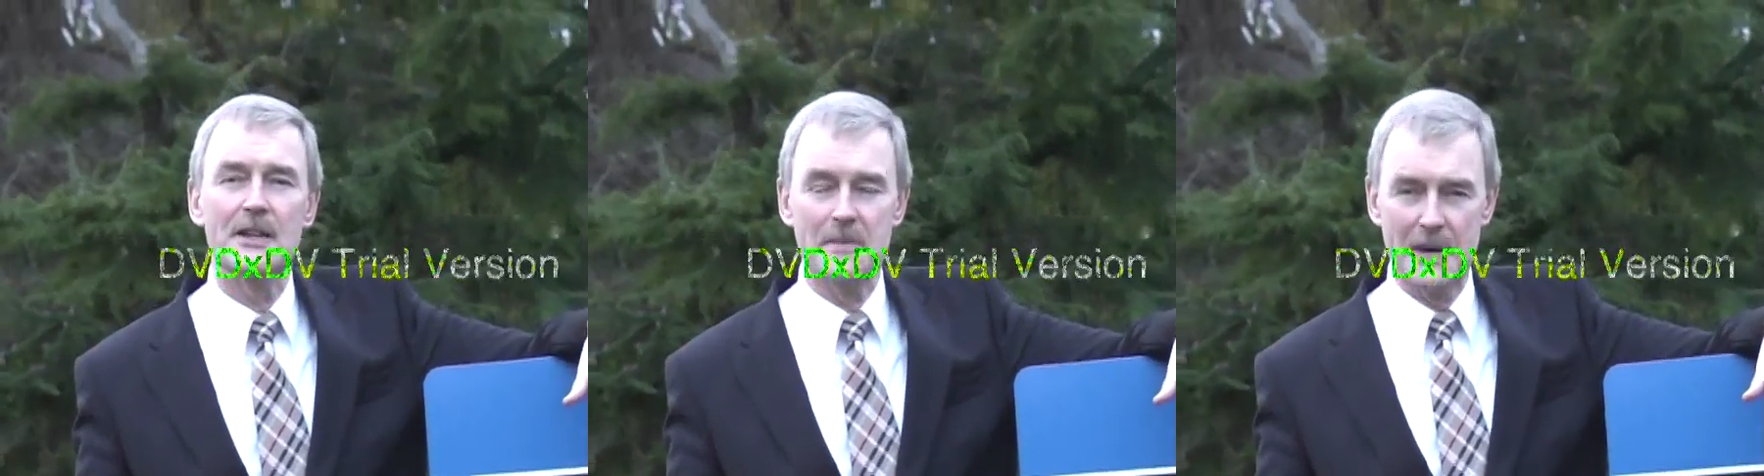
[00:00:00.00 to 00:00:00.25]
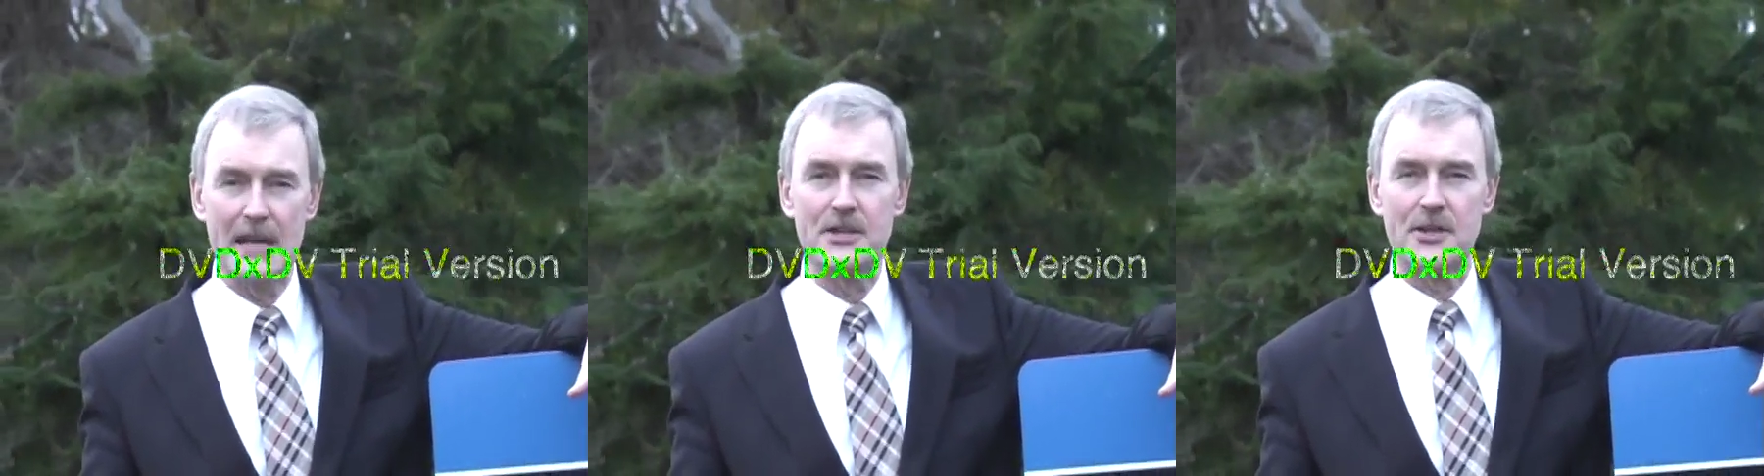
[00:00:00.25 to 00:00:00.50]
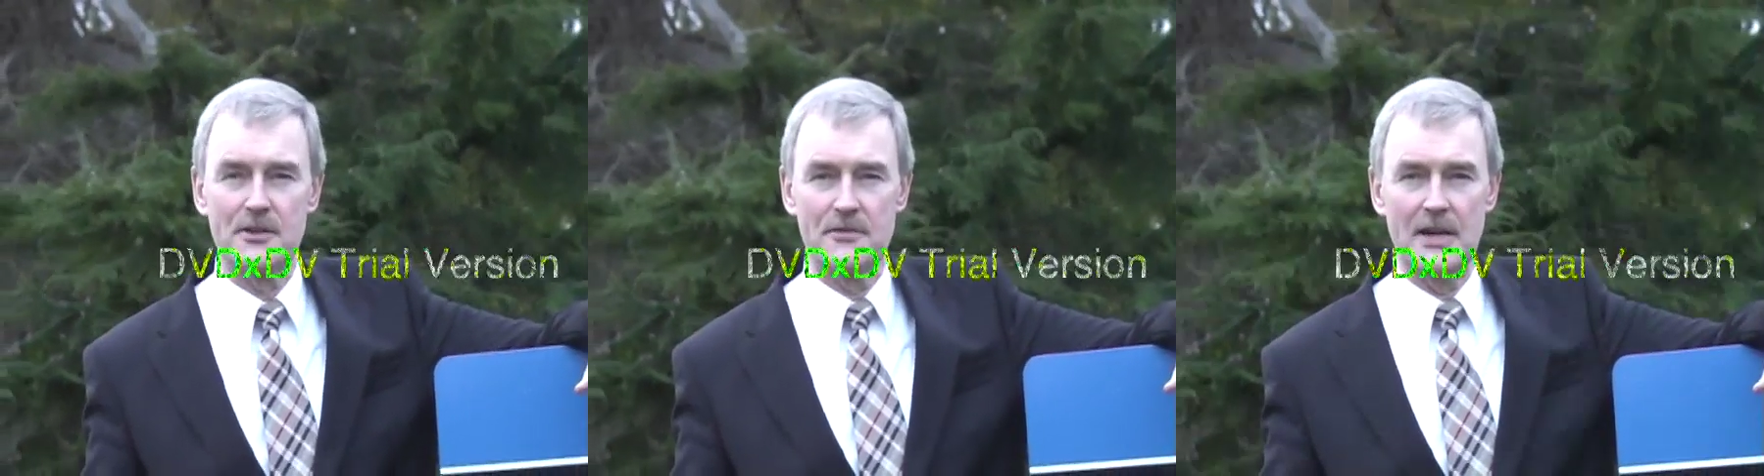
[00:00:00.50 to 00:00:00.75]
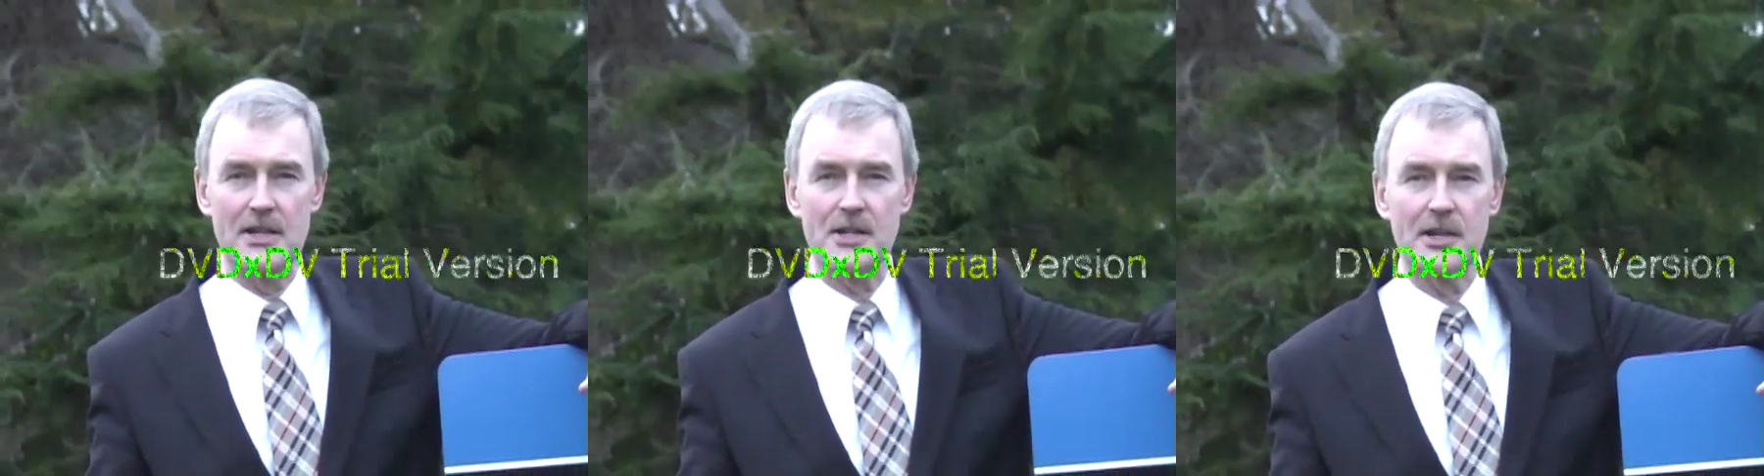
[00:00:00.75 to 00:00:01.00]
the men's
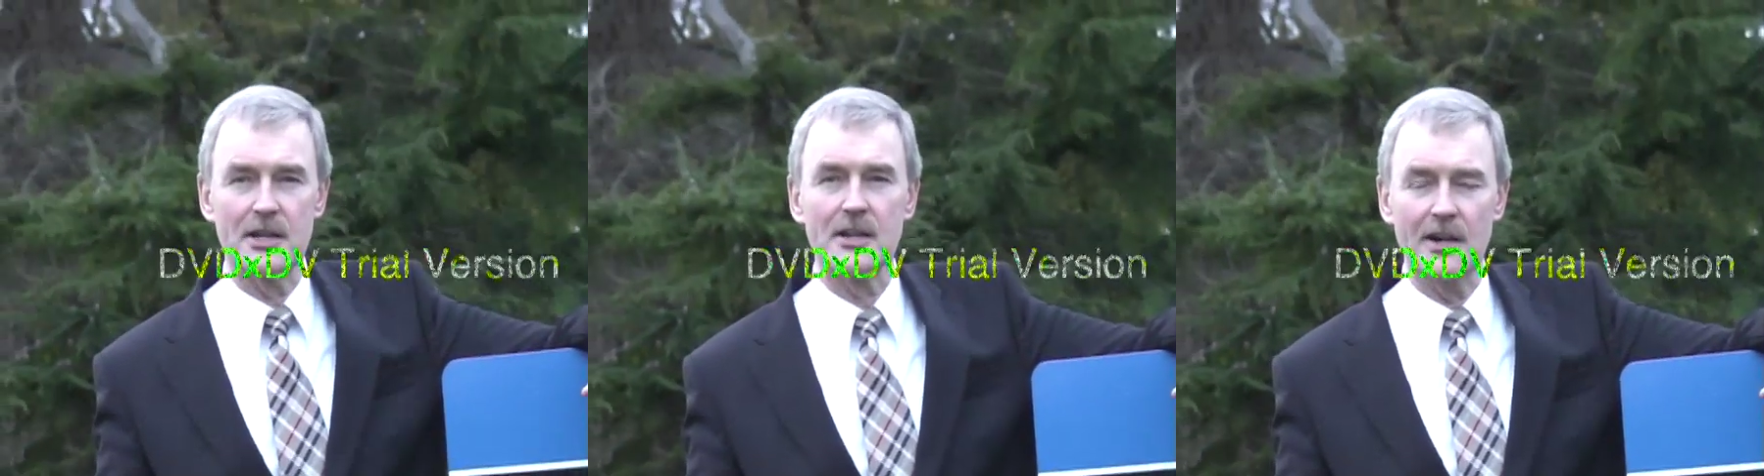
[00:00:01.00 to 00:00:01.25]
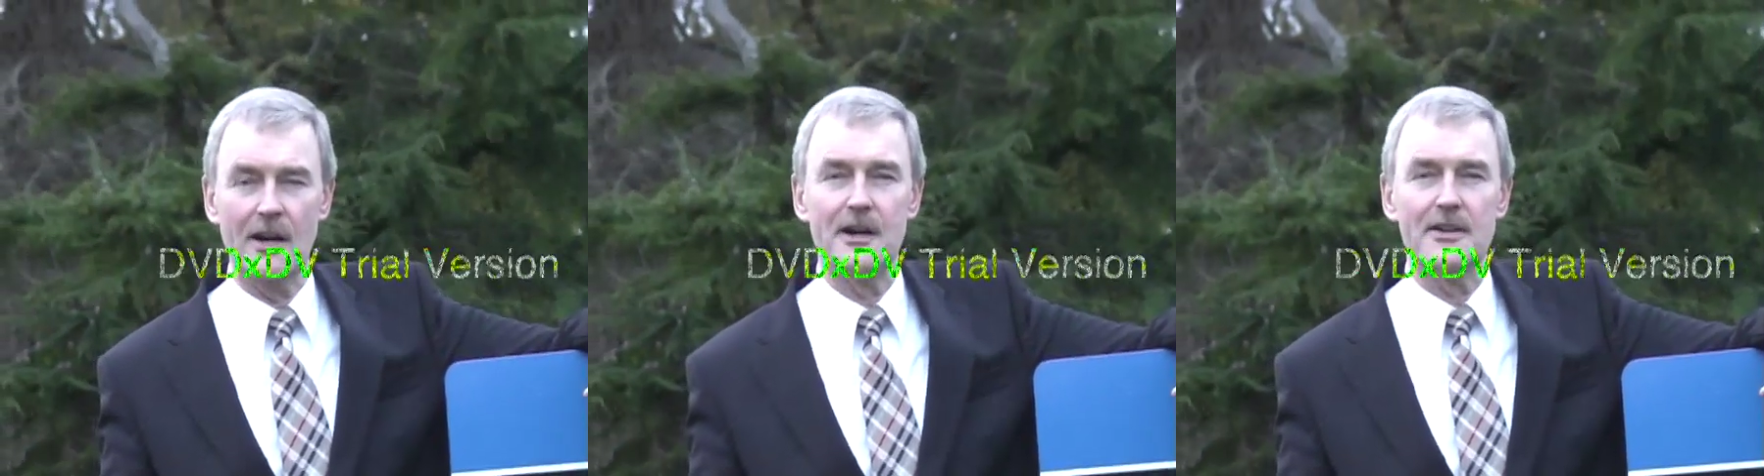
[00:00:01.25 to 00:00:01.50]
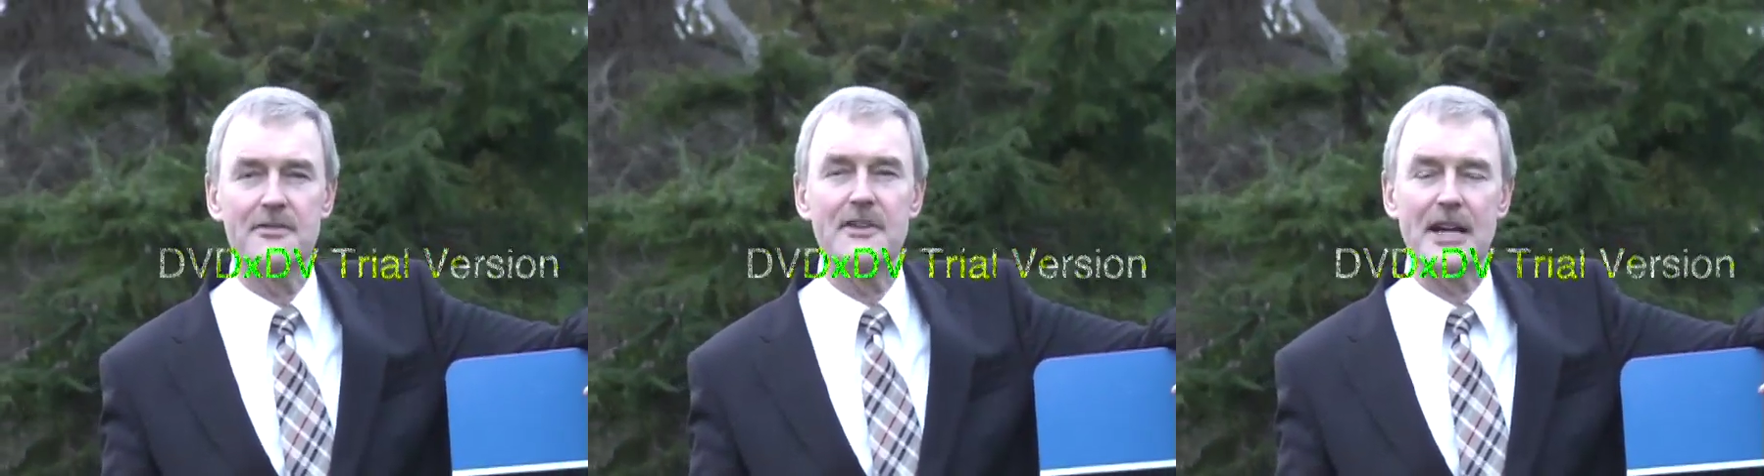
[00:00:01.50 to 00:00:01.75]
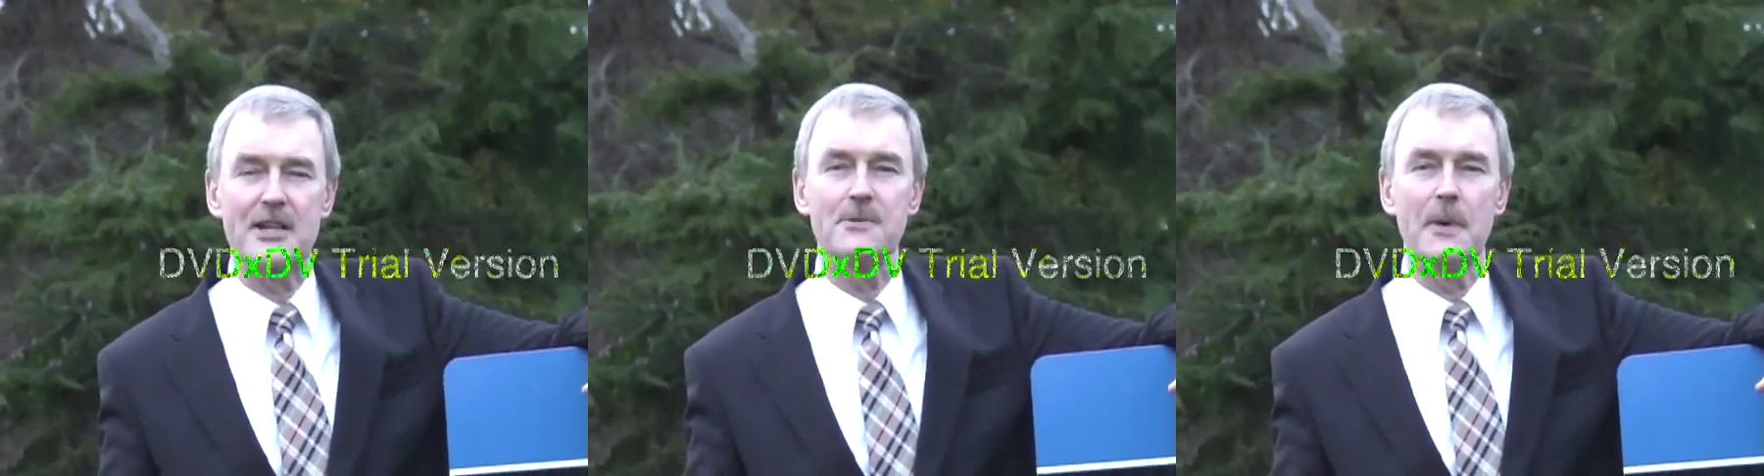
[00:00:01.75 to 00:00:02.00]
convention in Cardiff
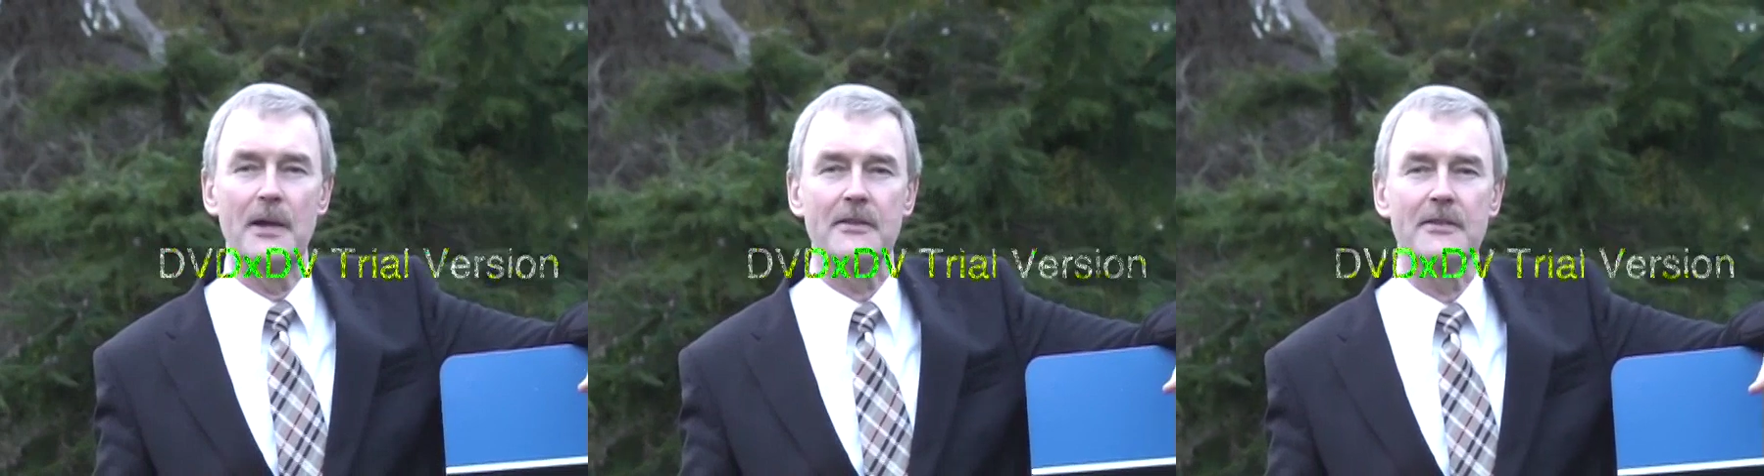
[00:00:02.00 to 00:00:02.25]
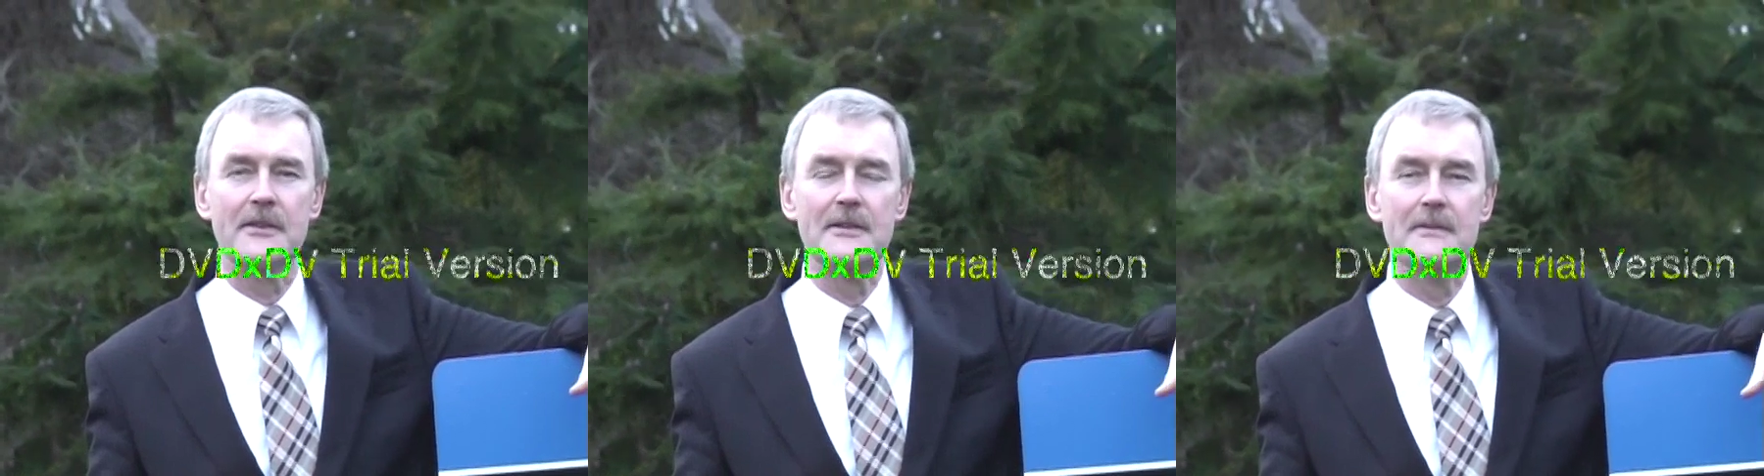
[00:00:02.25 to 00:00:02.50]
next month.